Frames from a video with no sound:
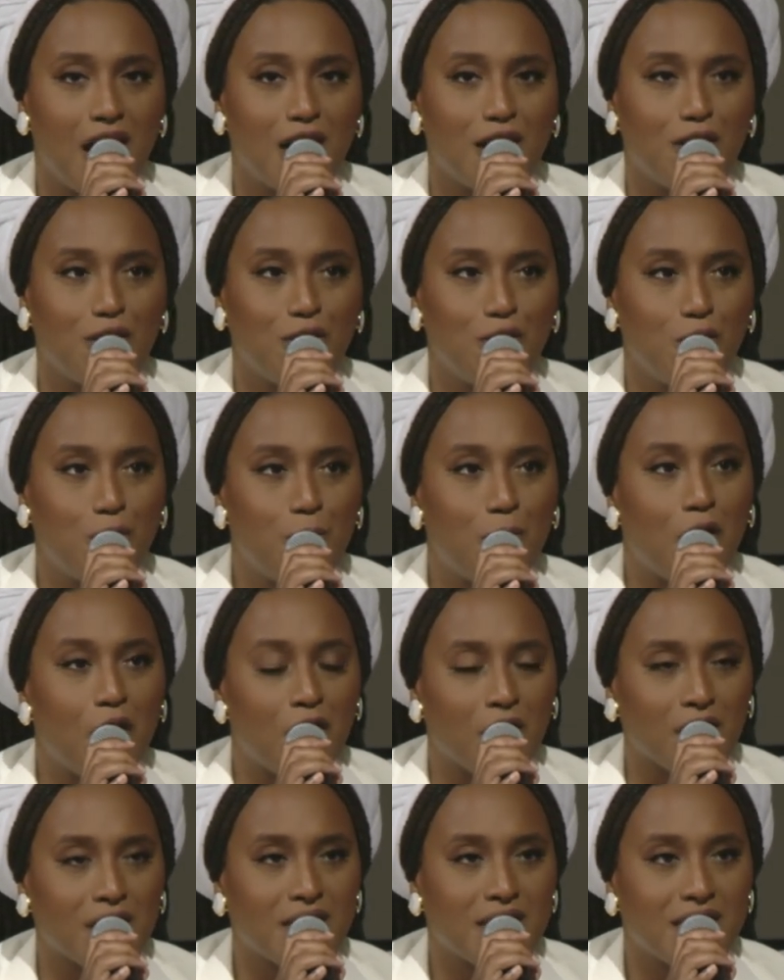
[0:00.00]
new
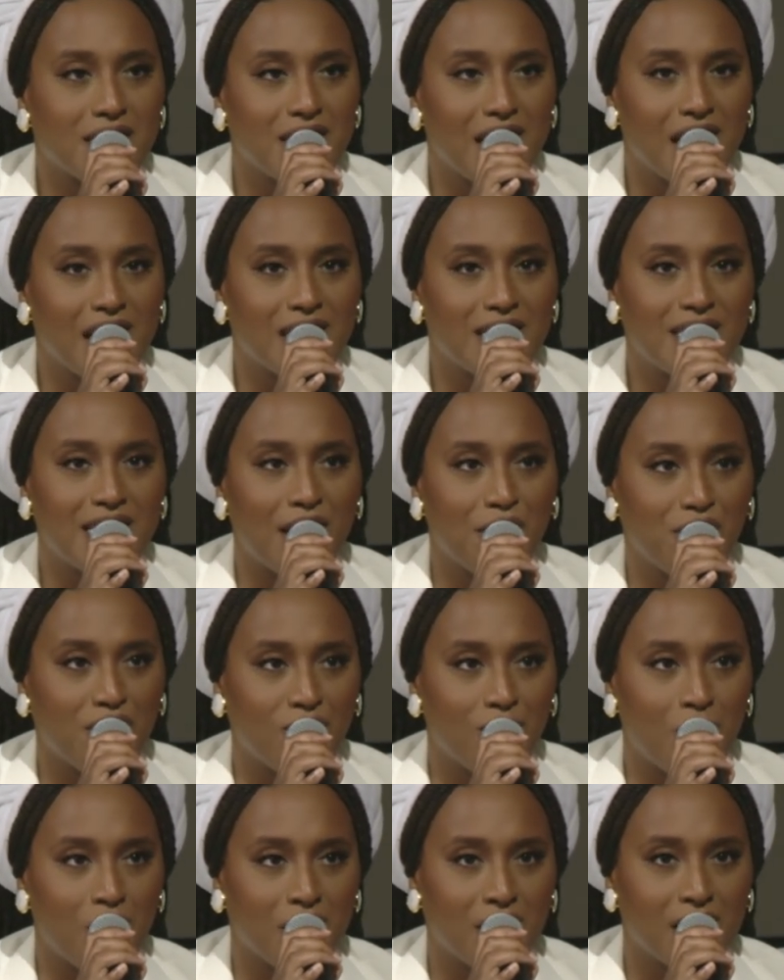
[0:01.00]
parks in South of
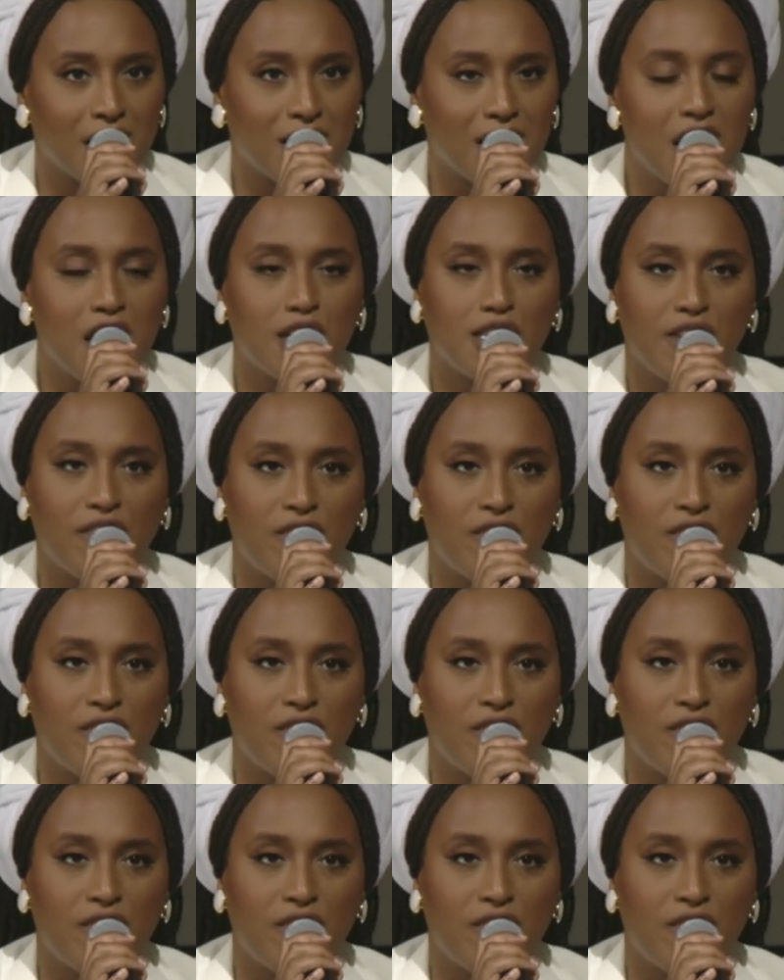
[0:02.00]
Market, to